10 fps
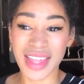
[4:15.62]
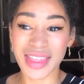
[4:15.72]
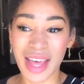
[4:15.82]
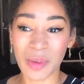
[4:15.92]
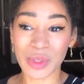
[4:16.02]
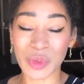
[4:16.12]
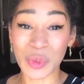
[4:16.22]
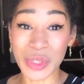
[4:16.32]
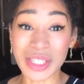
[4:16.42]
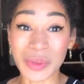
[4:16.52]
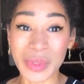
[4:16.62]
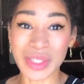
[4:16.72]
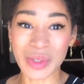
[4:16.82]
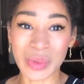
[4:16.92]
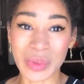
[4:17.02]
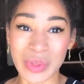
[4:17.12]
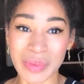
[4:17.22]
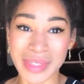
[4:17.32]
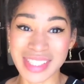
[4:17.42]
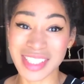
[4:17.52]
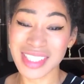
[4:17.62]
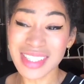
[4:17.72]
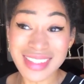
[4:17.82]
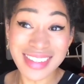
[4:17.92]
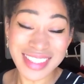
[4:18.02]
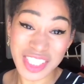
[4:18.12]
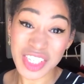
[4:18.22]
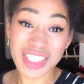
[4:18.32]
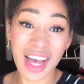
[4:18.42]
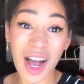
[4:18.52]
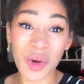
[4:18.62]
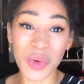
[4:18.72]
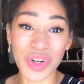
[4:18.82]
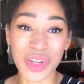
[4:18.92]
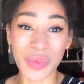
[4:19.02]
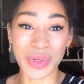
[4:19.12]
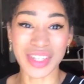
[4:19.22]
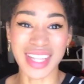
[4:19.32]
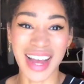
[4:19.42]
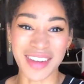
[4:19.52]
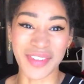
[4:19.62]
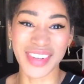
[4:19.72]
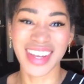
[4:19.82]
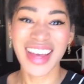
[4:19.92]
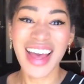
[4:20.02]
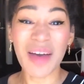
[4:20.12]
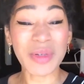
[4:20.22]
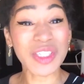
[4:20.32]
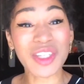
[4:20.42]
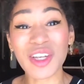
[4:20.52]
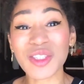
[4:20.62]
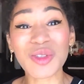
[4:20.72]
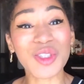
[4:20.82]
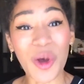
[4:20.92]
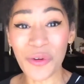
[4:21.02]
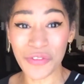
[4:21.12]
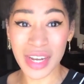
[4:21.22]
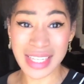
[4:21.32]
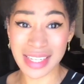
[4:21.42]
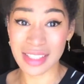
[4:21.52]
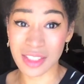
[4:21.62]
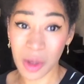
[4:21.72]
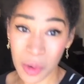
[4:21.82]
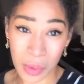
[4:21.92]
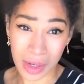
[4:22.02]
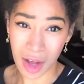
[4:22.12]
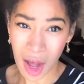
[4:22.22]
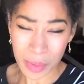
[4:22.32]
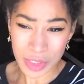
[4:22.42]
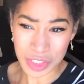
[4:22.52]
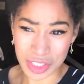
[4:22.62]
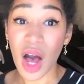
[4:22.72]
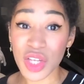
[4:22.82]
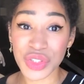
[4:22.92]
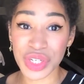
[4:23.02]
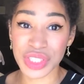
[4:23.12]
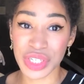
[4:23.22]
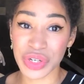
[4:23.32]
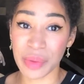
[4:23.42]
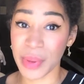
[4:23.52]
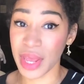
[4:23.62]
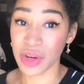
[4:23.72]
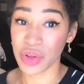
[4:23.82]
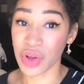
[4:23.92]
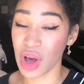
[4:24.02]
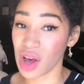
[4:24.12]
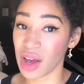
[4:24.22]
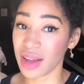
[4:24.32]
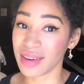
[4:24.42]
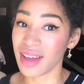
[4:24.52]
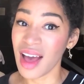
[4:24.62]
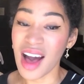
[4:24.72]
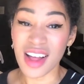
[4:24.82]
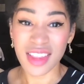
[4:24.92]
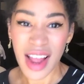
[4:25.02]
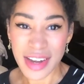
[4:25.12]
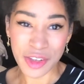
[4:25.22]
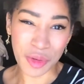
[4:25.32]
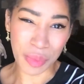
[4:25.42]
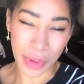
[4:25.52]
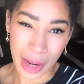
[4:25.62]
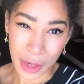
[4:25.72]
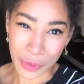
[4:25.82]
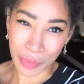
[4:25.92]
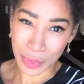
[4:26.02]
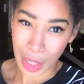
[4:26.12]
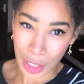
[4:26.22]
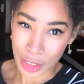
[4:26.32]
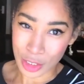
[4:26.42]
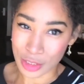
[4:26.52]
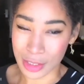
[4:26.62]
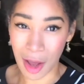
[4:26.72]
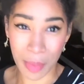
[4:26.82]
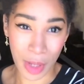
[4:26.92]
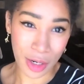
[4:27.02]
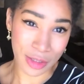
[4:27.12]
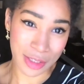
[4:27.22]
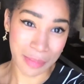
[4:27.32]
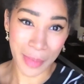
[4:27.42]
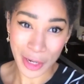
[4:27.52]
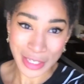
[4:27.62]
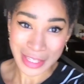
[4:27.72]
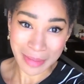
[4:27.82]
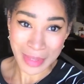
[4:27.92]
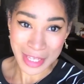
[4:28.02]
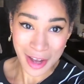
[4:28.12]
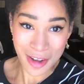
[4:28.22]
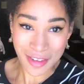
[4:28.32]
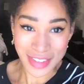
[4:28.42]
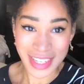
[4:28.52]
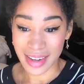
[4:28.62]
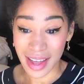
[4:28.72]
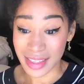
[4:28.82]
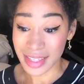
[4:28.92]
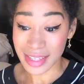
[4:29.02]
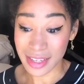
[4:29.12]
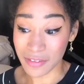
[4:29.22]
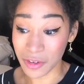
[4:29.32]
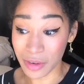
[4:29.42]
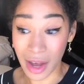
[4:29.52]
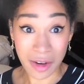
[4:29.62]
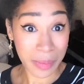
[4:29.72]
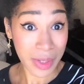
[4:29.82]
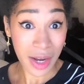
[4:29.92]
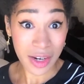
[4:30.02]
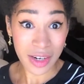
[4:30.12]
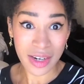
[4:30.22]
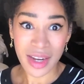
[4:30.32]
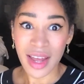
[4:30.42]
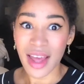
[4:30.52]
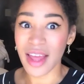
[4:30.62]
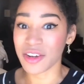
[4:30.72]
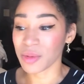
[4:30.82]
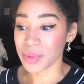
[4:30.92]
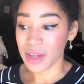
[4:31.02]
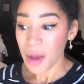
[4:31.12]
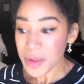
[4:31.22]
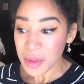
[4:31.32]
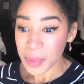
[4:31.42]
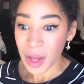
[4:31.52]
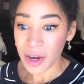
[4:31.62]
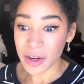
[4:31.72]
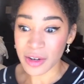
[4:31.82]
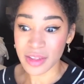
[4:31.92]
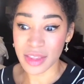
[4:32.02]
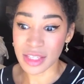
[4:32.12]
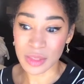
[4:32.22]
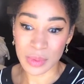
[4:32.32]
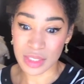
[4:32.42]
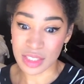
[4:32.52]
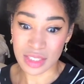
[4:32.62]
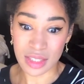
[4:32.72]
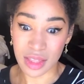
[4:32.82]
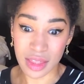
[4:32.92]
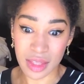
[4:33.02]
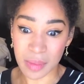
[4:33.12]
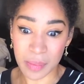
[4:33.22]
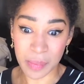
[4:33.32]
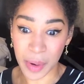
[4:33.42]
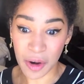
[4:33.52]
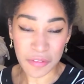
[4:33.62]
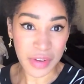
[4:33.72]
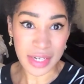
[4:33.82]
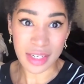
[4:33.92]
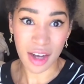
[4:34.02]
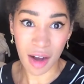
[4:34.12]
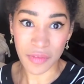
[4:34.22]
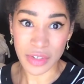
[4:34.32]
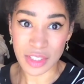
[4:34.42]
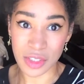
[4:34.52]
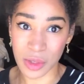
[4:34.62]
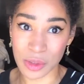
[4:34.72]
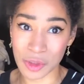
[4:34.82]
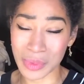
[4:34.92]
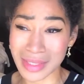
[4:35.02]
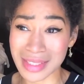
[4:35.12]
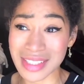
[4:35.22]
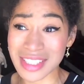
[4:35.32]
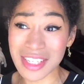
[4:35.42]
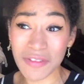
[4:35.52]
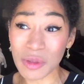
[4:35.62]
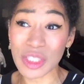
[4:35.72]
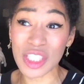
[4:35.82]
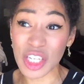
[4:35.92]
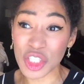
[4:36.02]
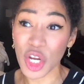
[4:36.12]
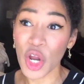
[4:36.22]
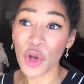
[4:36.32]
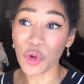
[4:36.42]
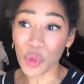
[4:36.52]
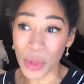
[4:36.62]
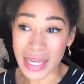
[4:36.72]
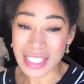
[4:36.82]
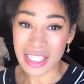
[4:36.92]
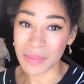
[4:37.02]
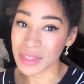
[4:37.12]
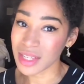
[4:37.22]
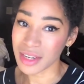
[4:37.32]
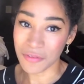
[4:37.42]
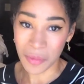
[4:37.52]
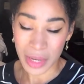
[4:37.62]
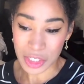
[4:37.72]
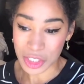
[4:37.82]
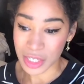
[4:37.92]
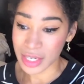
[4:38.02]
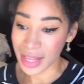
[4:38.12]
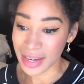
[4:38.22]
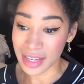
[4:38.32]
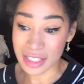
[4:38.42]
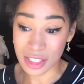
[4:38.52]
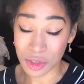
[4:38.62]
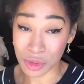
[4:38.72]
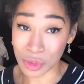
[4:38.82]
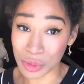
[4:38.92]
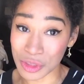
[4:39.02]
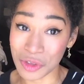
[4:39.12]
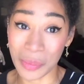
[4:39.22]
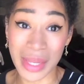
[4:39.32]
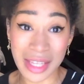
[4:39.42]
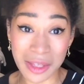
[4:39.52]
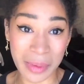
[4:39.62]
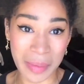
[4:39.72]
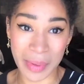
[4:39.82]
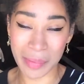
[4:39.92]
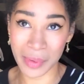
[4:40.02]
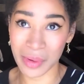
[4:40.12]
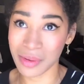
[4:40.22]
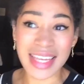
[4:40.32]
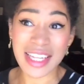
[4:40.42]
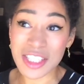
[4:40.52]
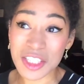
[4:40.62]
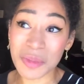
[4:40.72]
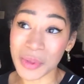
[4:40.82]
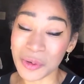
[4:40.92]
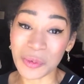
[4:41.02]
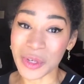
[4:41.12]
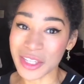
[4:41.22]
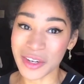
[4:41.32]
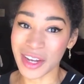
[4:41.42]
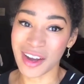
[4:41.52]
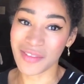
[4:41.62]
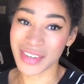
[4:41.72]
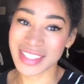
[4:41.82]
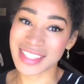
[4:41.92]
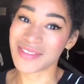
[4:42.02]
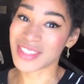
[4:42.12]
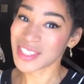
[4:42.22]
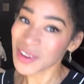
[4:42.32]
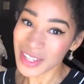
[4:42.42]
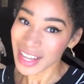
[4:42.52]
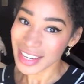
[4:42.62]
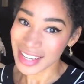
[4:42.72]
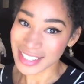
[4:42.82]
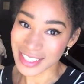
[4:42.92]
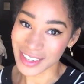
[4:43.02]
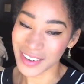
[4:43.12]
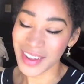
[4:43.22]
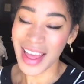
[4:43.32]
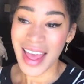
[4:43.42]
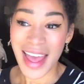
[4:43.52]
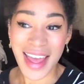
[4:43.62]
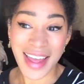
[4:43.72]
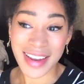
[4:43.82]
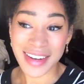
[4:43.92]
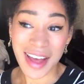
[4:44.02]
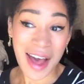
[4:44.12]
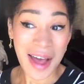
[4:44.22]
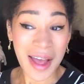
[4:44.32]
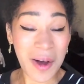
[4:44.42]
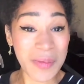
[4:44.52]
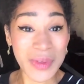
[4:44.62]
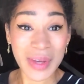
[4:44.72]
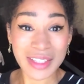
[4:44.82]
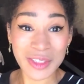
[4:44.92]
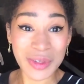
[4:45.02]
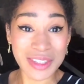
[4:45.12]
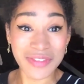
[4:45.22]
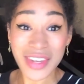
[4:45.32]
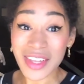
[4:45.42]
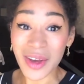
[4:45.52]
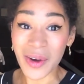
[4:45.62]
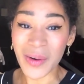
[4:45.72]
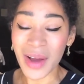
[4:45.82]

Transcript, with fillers: and that was really really cool because she she is awkward in real life, but she's also so funny and so accomplished. also got to hear a panel on aligning your brand with bloggers and how bloggers can market themselves. I think if you're not a blogger and you're becoming a blogger, this was just the perfect conference to go to because it gives you such great tips and information and essential tools and you're meeting the right people. It's just been a really great conference and I'm so glad I got to go and I, I hope you guys enjoy this video